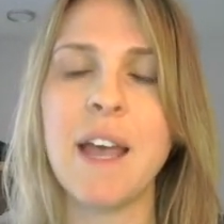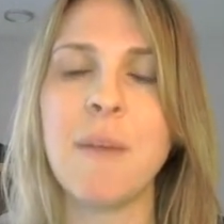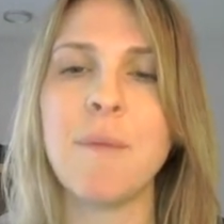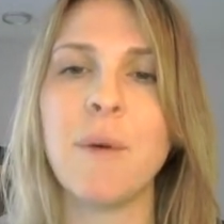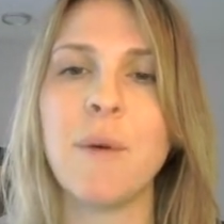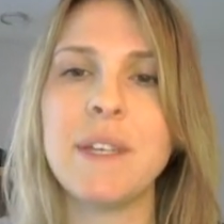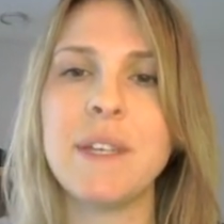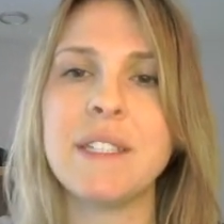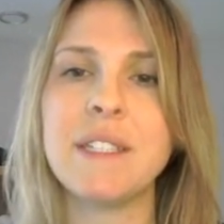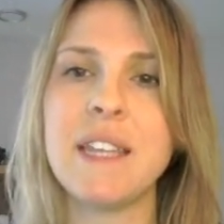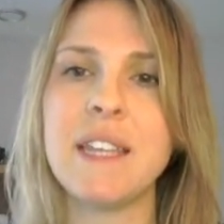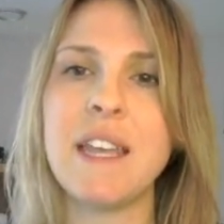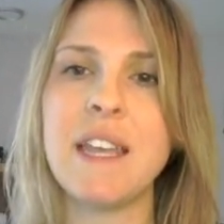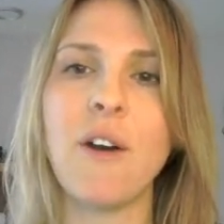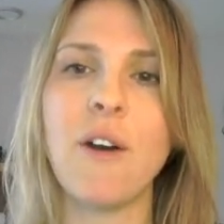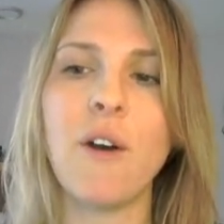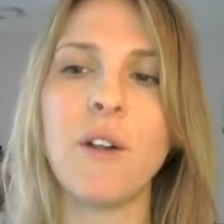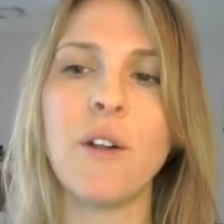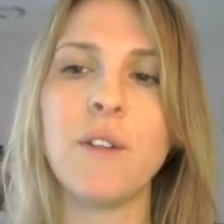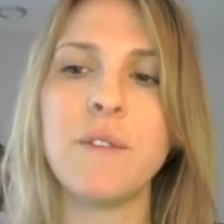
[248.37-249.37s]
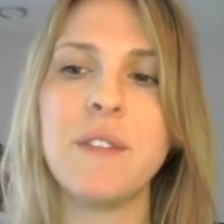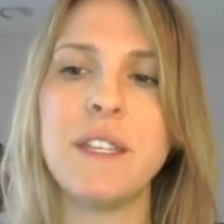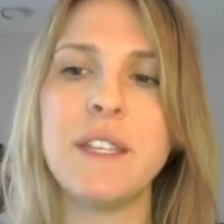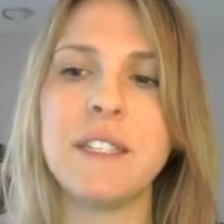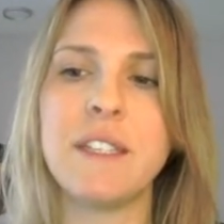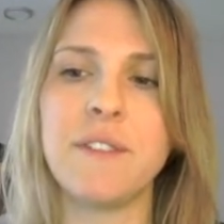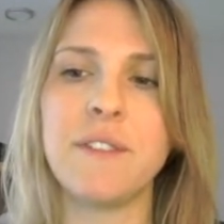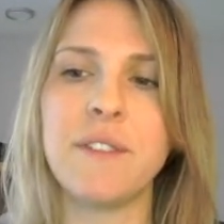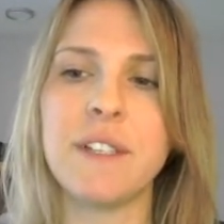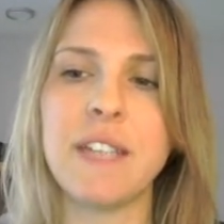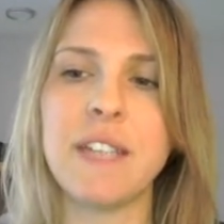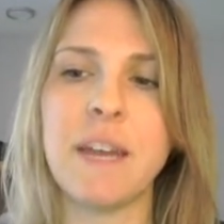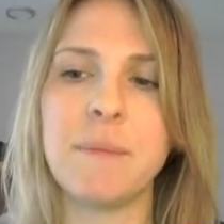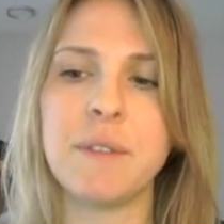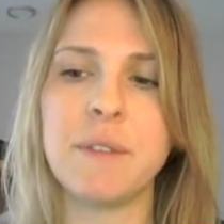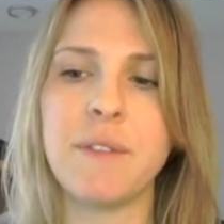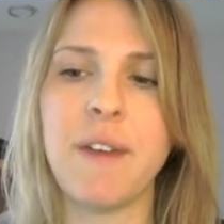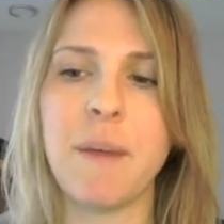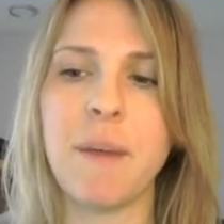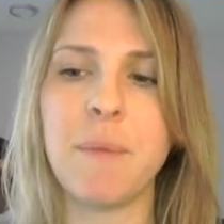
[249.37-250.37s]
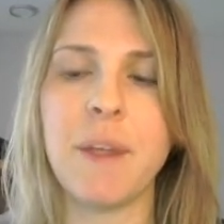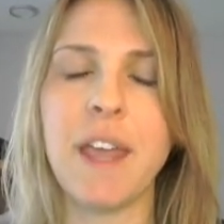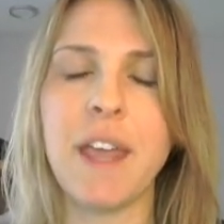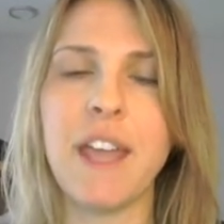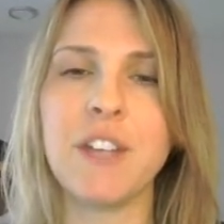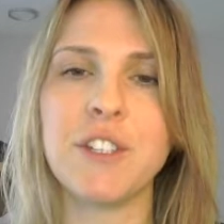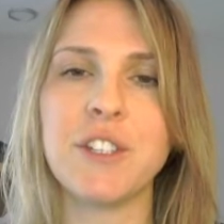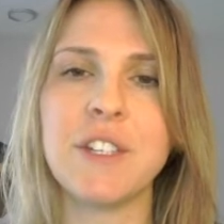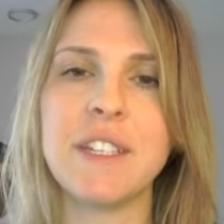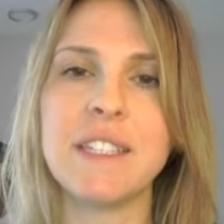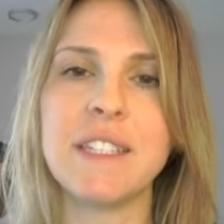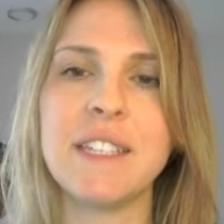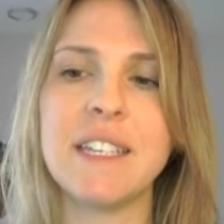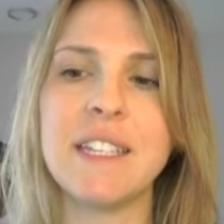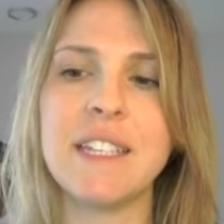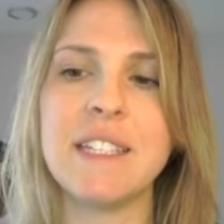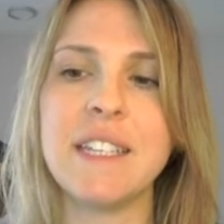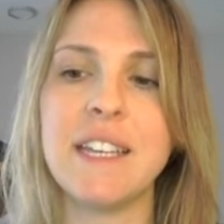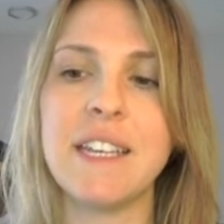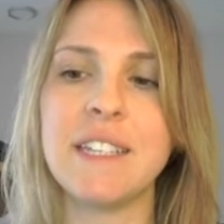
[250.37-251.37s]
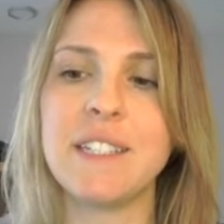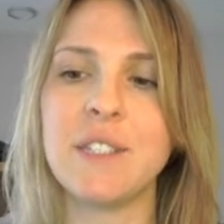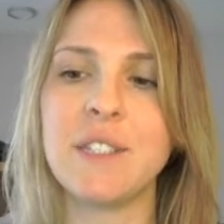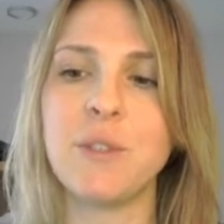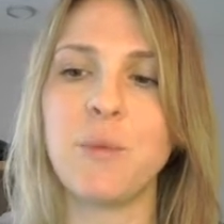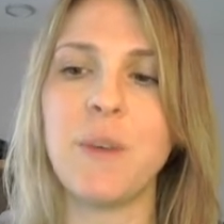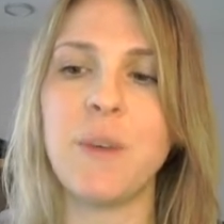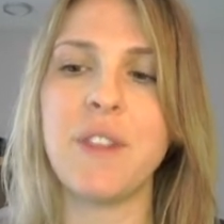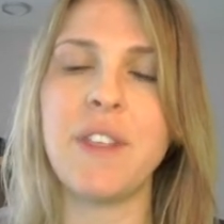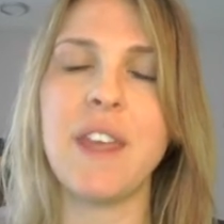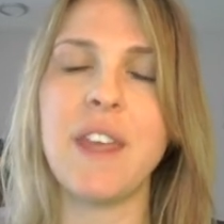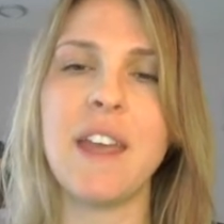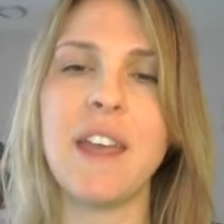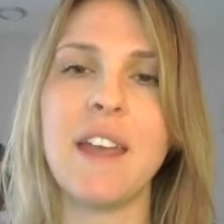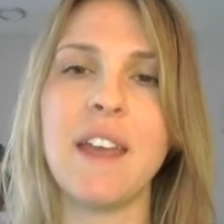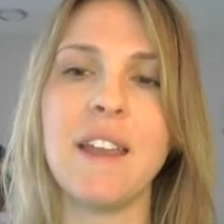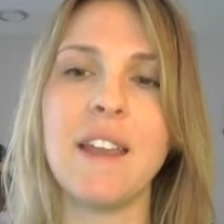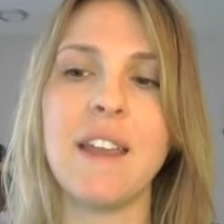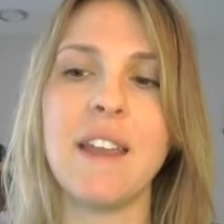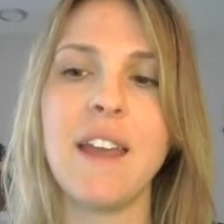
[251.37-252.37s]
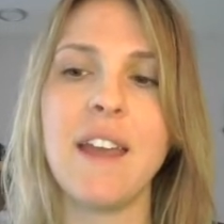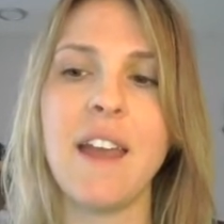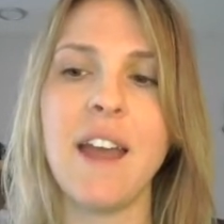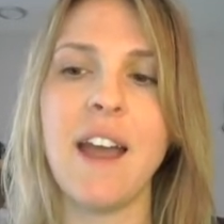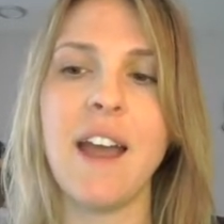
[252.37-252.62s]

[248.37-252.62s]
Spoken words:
but we see all of these different types of applications exist within